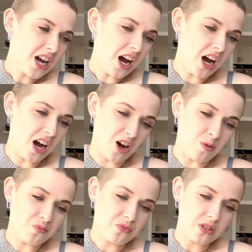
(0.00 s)

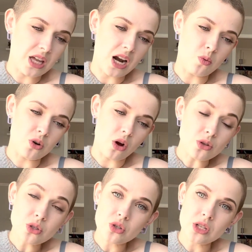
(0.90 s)
Then I would
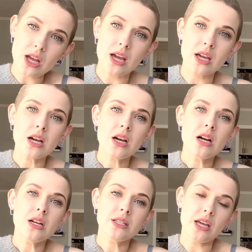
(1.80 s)
also say
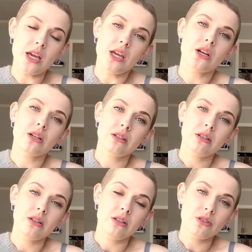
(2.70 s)
take
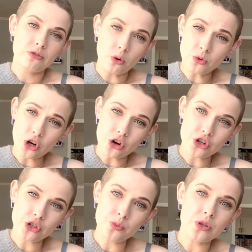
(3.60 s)
phone
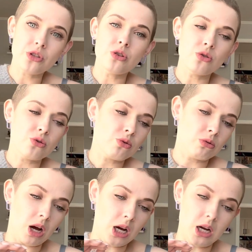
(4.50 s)
chargers with you,